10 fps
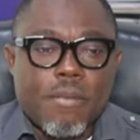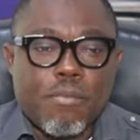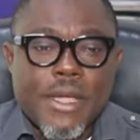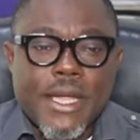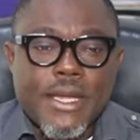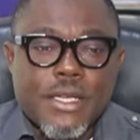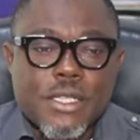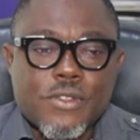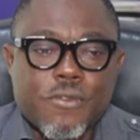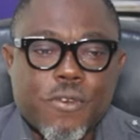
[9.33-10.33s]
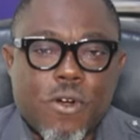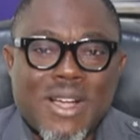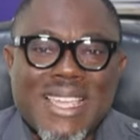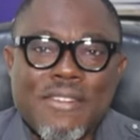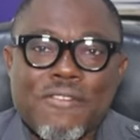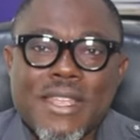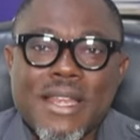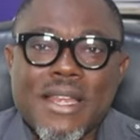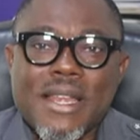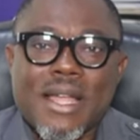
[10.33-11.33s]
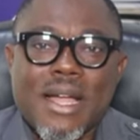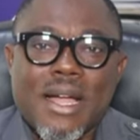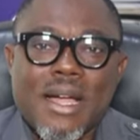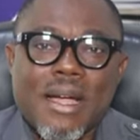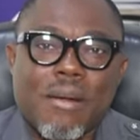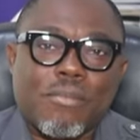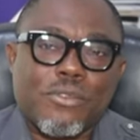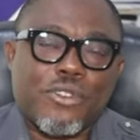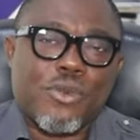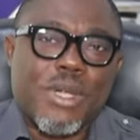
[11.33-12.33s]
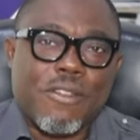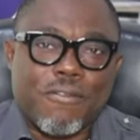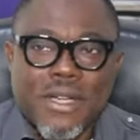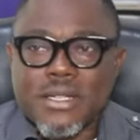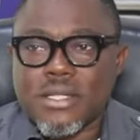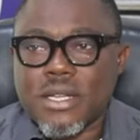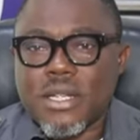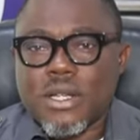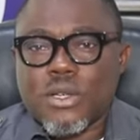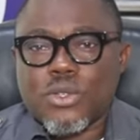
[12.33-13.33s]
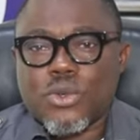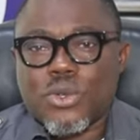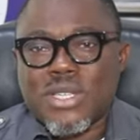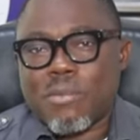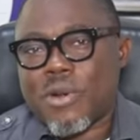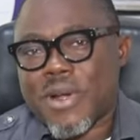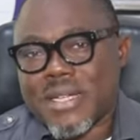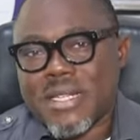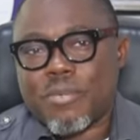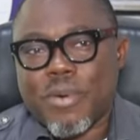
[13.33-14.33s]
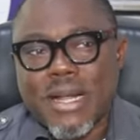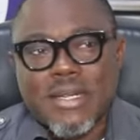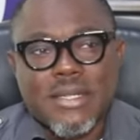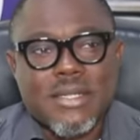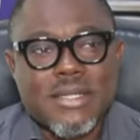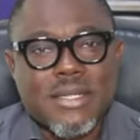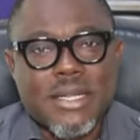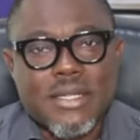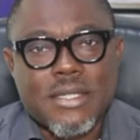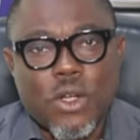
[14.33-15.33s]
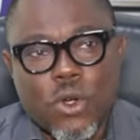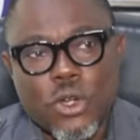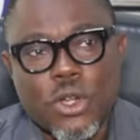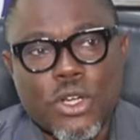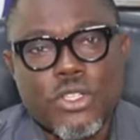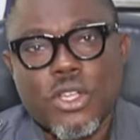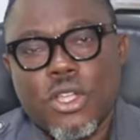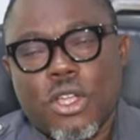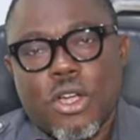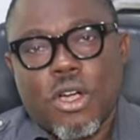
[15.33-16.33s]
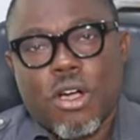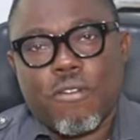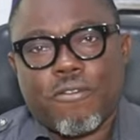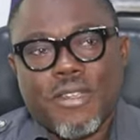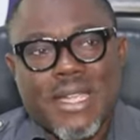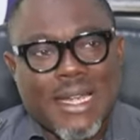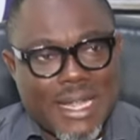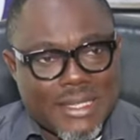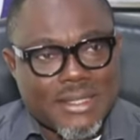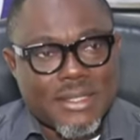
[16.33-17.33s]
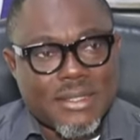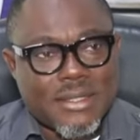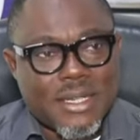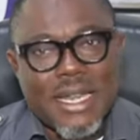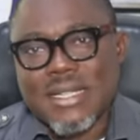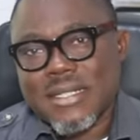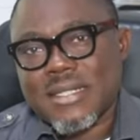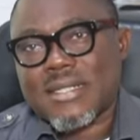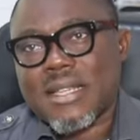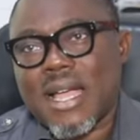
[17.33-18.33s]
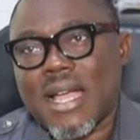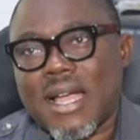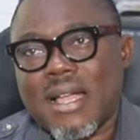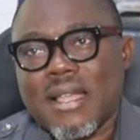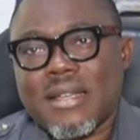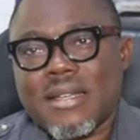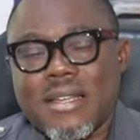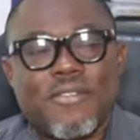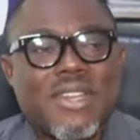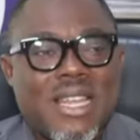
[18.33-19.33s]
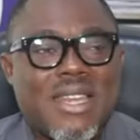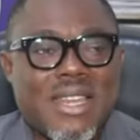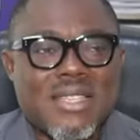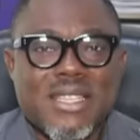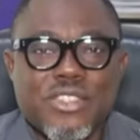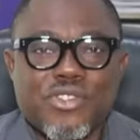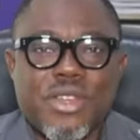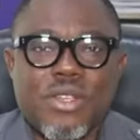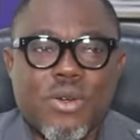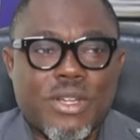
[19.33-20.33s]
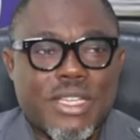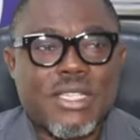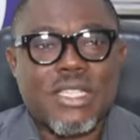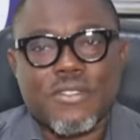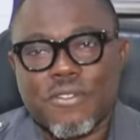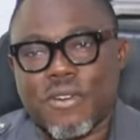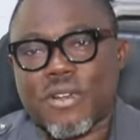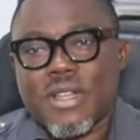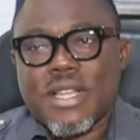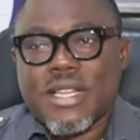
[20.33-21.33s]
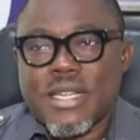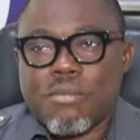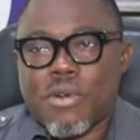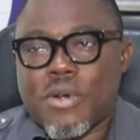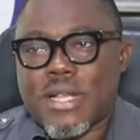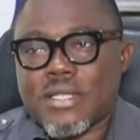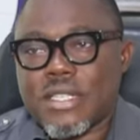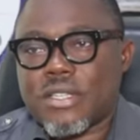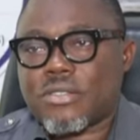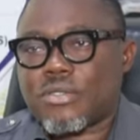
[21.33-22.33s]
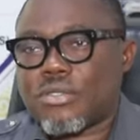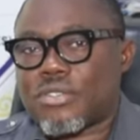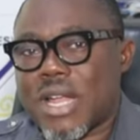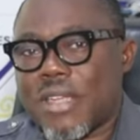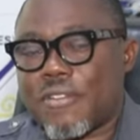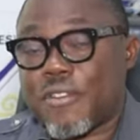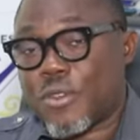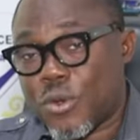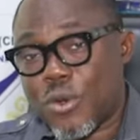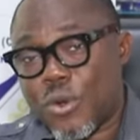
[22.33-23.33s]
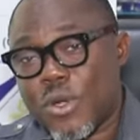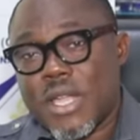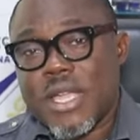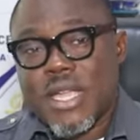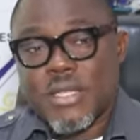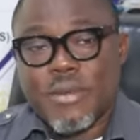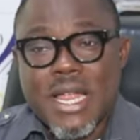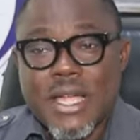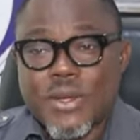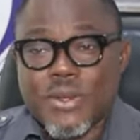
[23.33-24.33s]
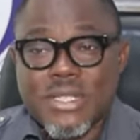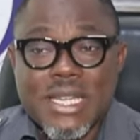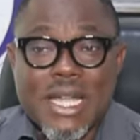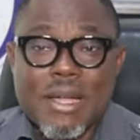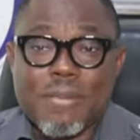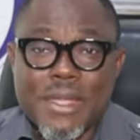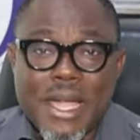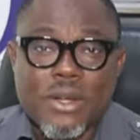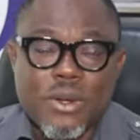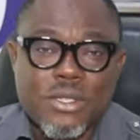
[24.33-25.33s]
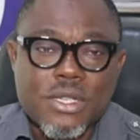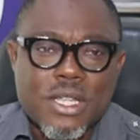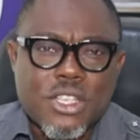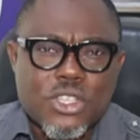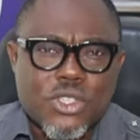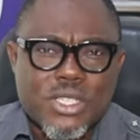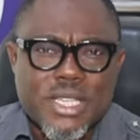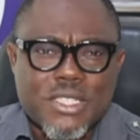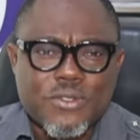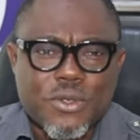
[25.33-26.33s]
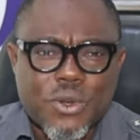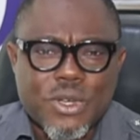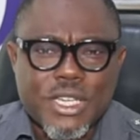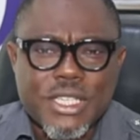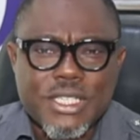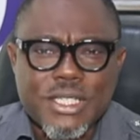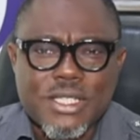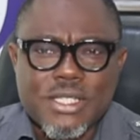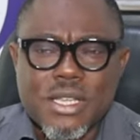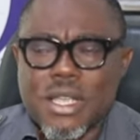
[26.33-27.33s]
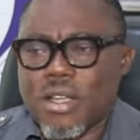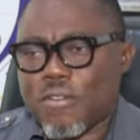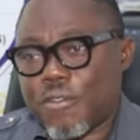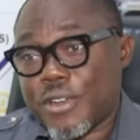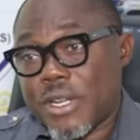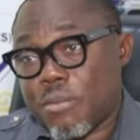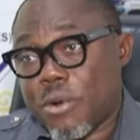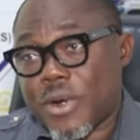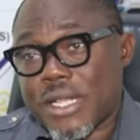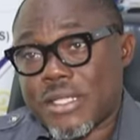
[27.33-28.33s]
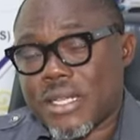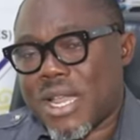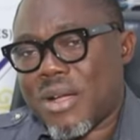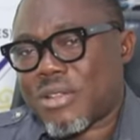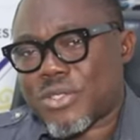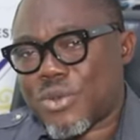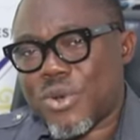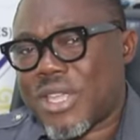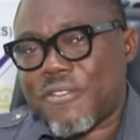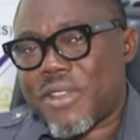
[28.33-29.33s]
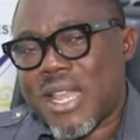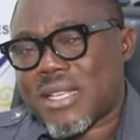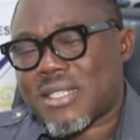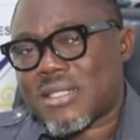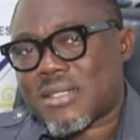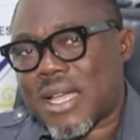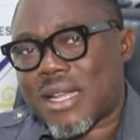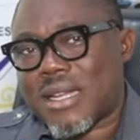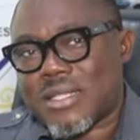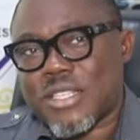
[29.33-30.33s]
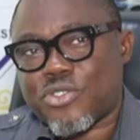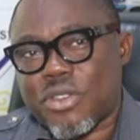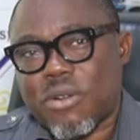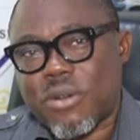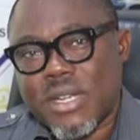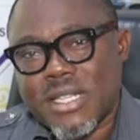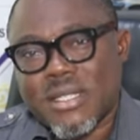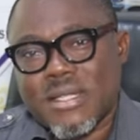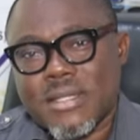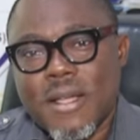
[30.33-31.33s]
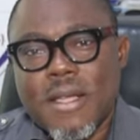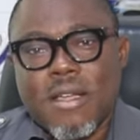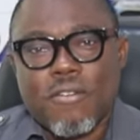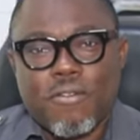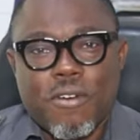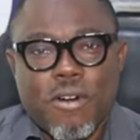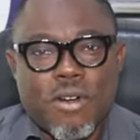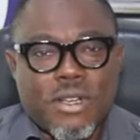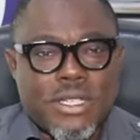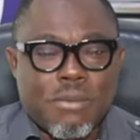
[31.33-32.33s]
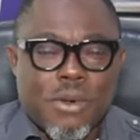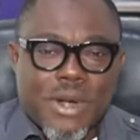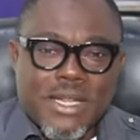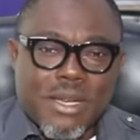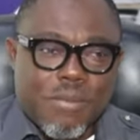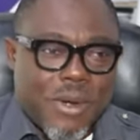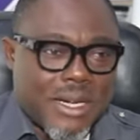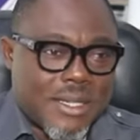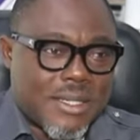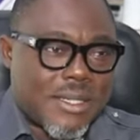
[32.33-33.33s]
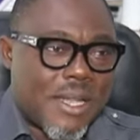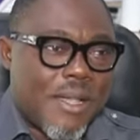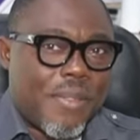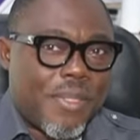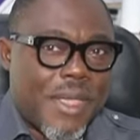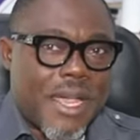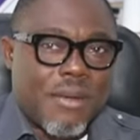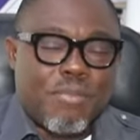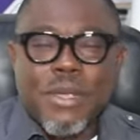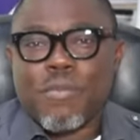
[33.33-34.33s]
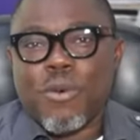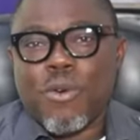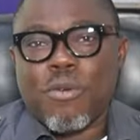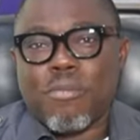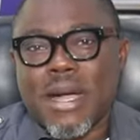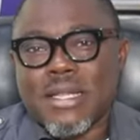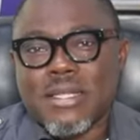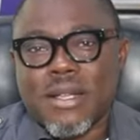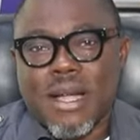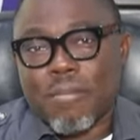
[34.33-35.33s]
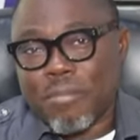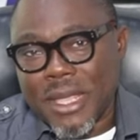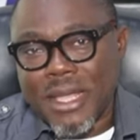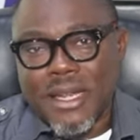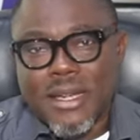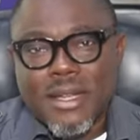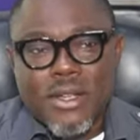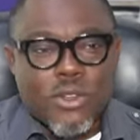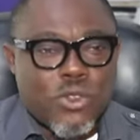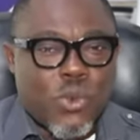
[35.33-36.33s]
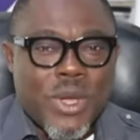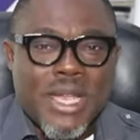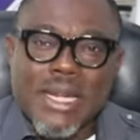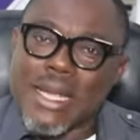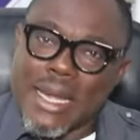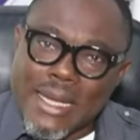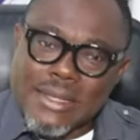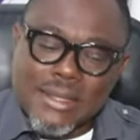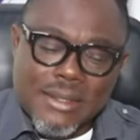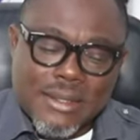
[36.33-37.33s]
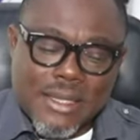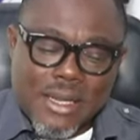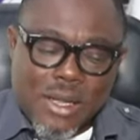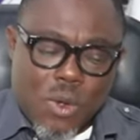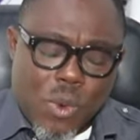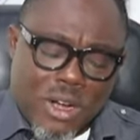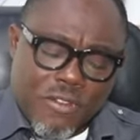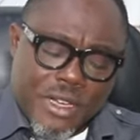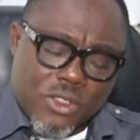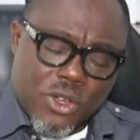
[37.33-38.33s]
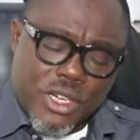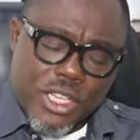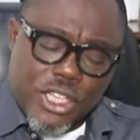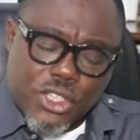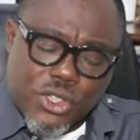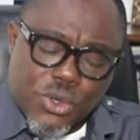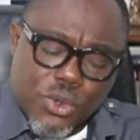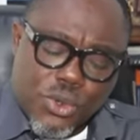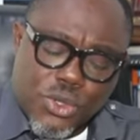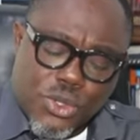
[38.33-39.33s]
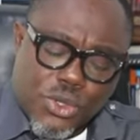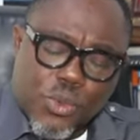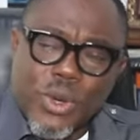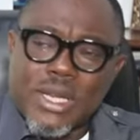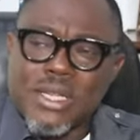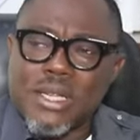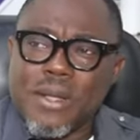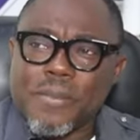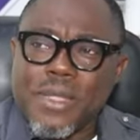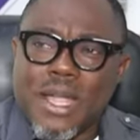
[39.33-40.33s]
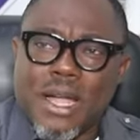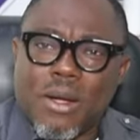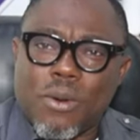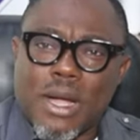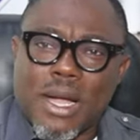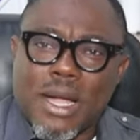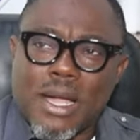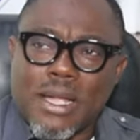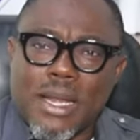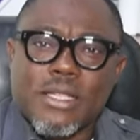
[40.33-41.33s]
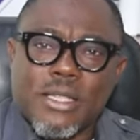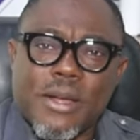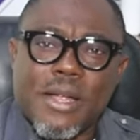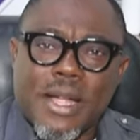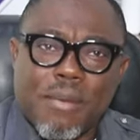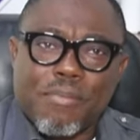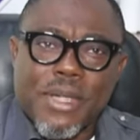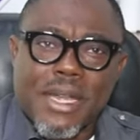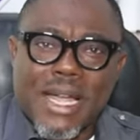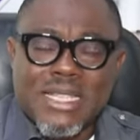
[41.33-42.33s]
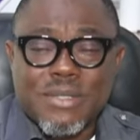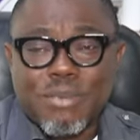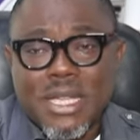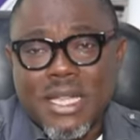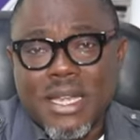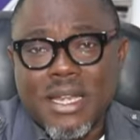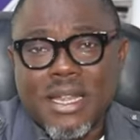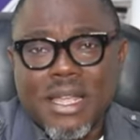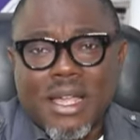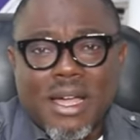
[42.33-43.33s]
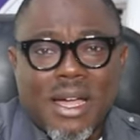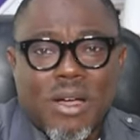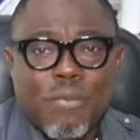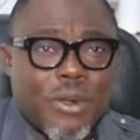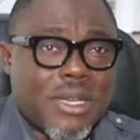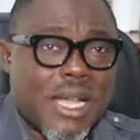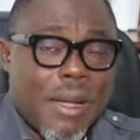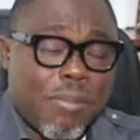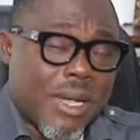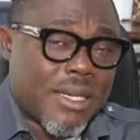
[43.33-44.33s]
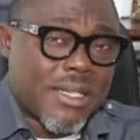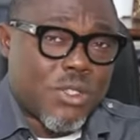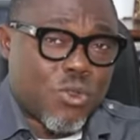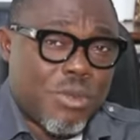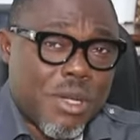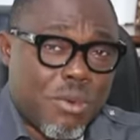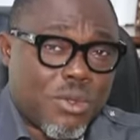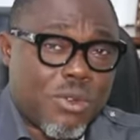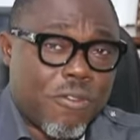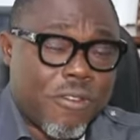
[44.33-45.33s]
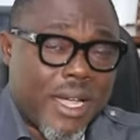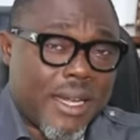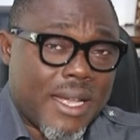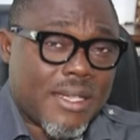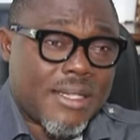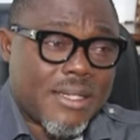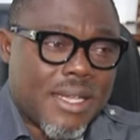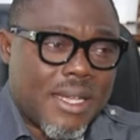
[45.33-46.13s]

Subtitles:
means for giving true effect to democratic practice is the conduct of elections. Elections are definitely necessary conditions for democracy to thrive. Even though it's been argued they are not successful conditions for democracy. Now, so if elections are necessary conditions for democratic practice, then people must campaign to win elections. One of the thorny issues with our electioneering campaign has been how political parties will be able to finance